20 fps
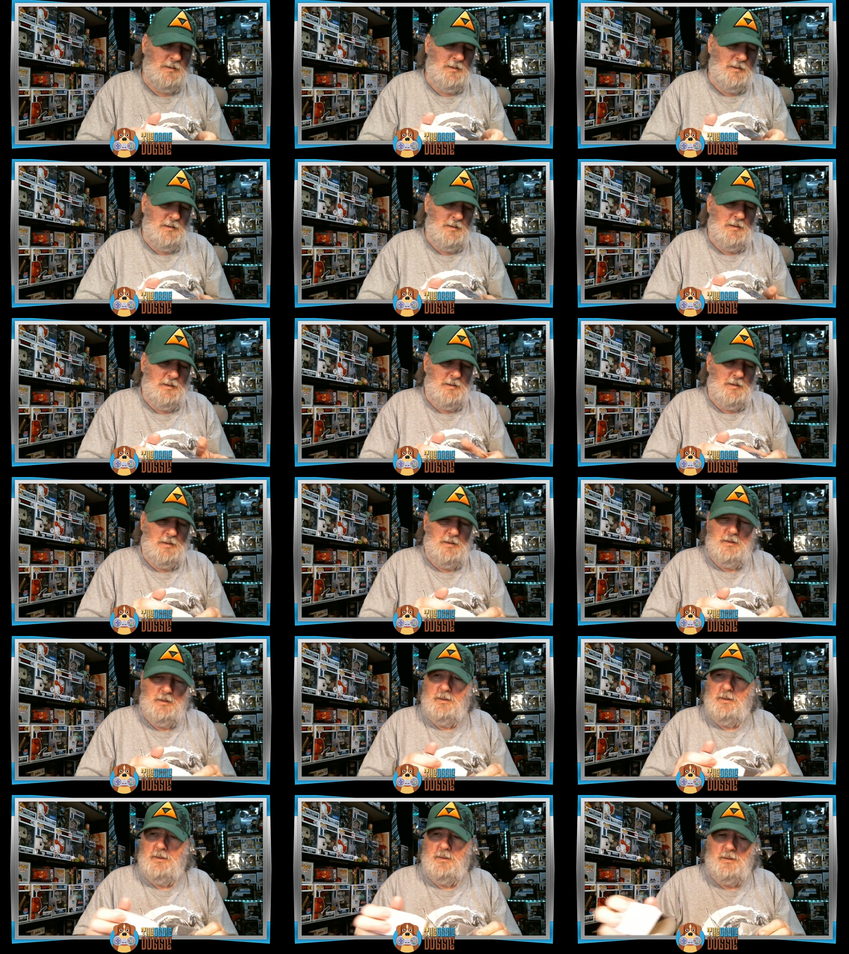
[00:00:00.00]

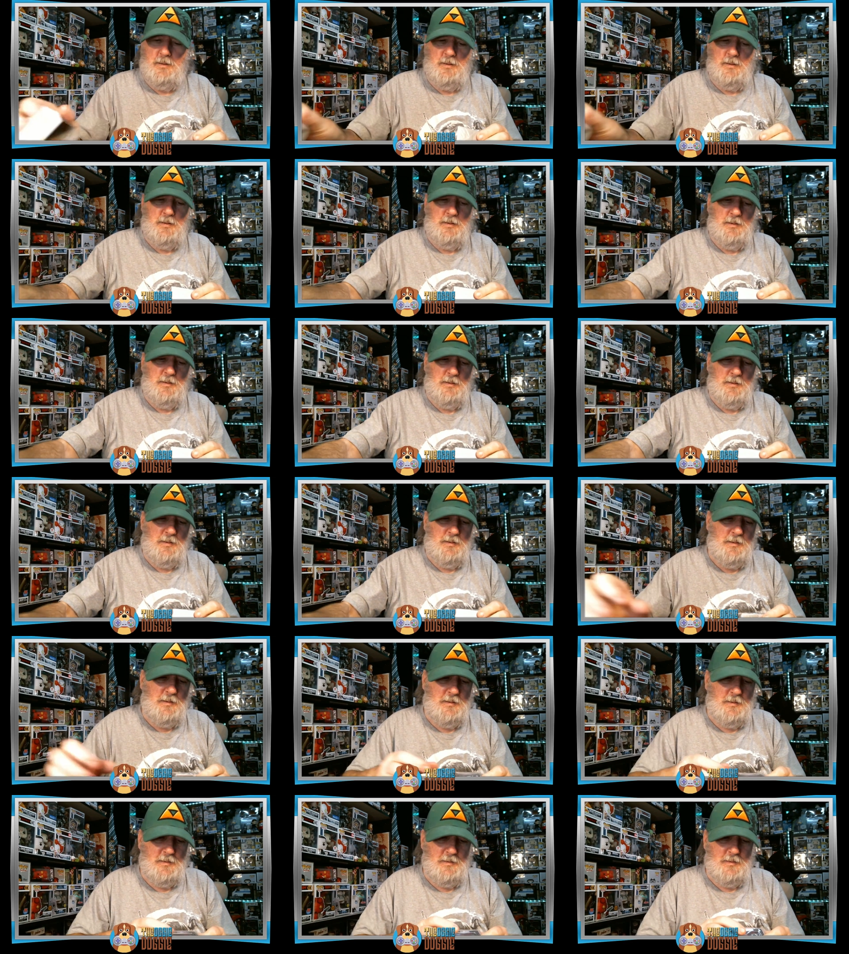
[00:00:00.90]

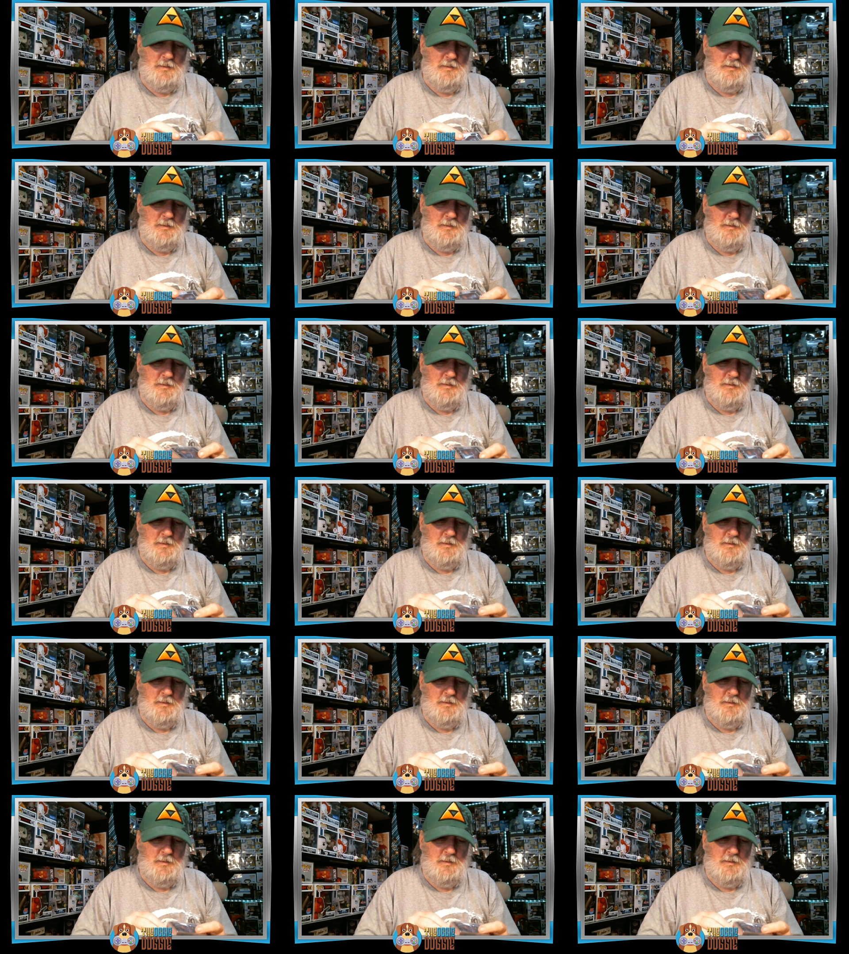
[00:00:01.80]
(no one is talking)